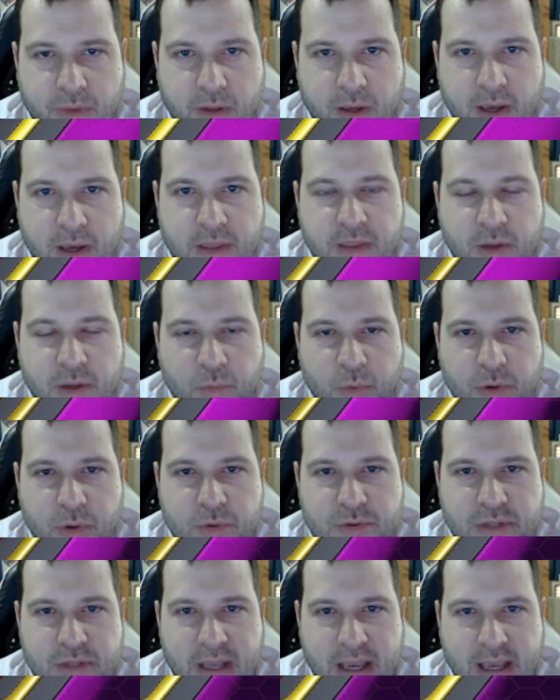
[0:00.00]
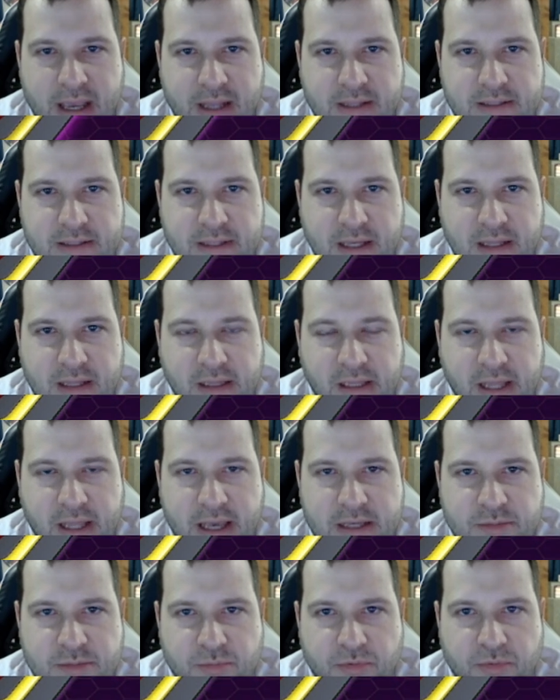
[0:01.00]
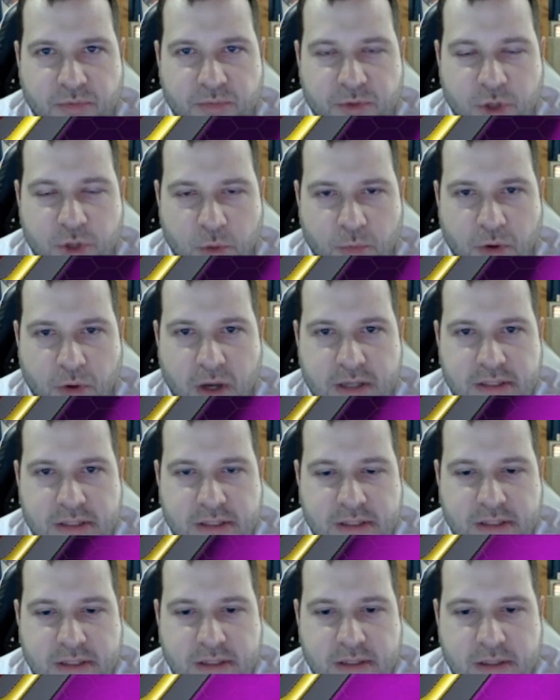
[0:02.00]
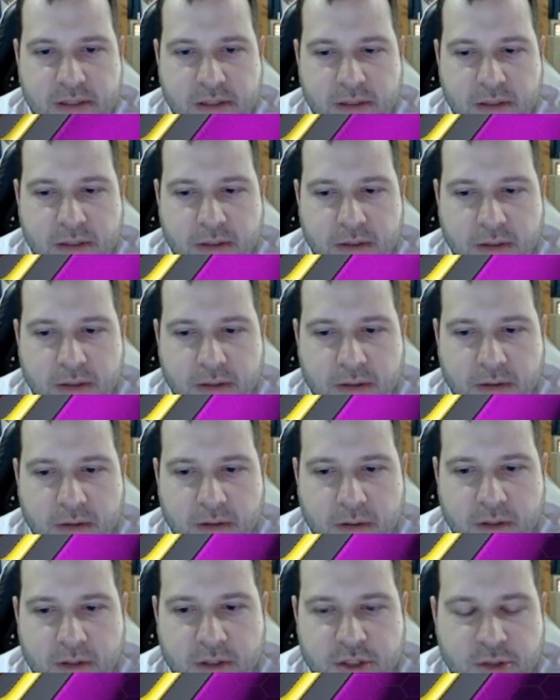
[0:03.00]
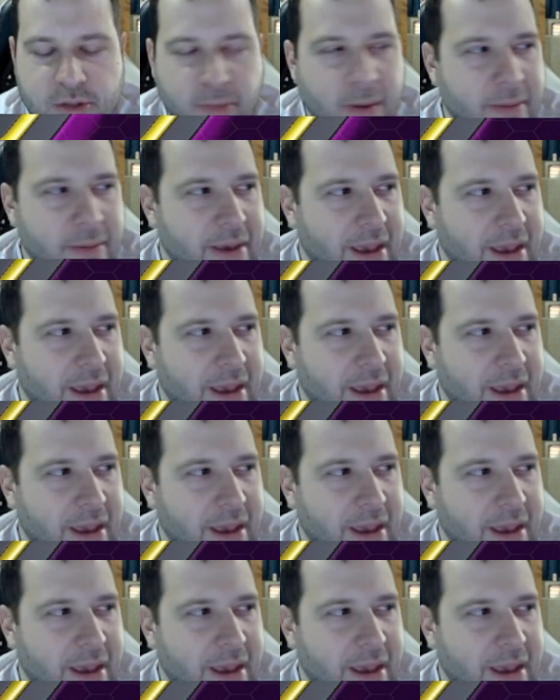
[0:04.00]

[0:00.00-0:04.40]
And then we use the hands to get the last 2 prizes. So maybe